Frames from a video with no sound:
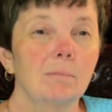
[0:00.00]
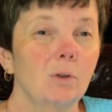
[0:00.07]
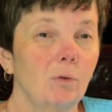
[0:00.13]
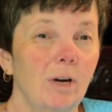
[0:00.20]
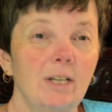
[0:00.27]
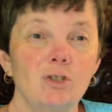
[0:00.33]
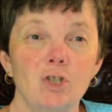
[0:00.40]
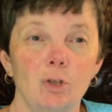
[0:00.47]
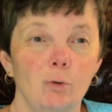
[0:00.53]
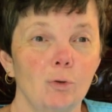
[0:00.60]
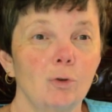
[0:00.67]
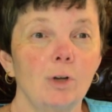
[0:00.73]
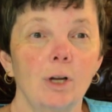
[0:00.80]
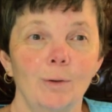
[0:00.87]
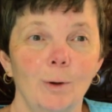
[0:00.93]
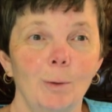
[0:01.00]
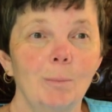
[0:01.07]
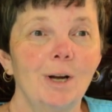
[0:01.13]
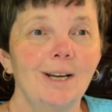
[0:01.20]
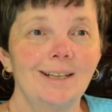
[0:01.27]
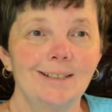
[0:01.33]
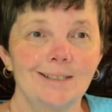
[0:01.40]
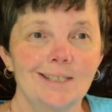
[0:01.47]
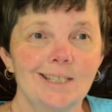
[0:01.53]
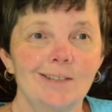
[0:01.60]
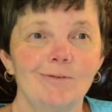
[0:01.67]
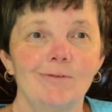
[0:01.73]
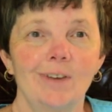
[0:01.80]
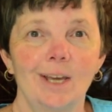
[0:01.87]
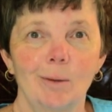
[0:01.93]
grandchildren on their minds and
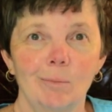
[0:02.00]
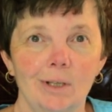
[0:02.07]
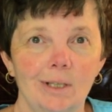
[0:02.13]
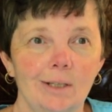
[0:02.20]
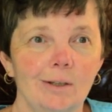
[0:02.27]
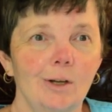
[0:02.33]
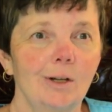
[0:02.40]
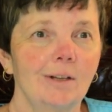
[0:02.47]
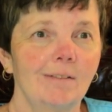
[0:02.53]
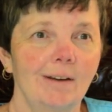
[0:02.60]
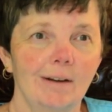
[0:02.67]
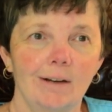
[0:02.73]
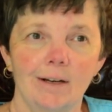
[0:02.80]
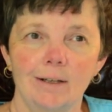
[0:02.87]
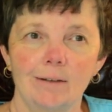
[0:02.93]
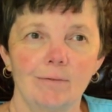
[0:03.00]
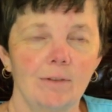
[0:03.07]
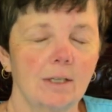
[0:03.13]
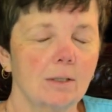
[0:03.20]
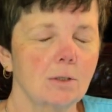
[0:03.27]
family and all of that kind of thing.